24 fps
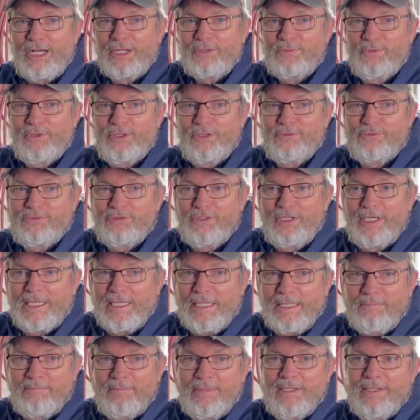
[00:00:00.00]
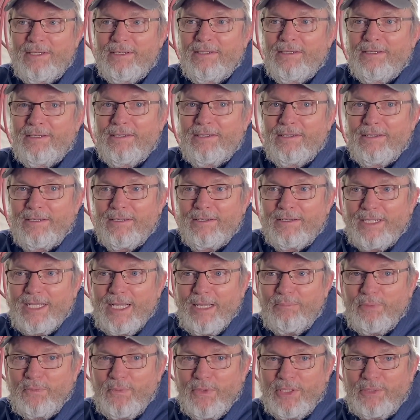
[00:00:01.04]
with Jim a
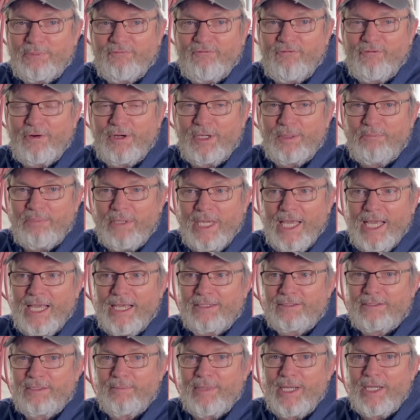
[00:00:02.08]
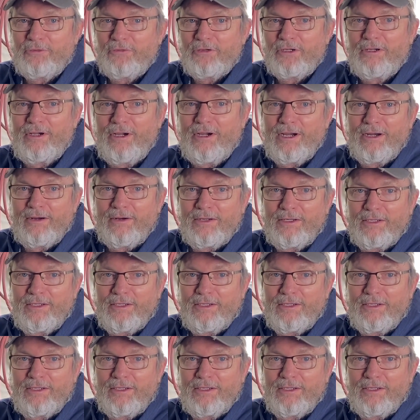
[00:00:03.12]
couple weeks before he passed about the car,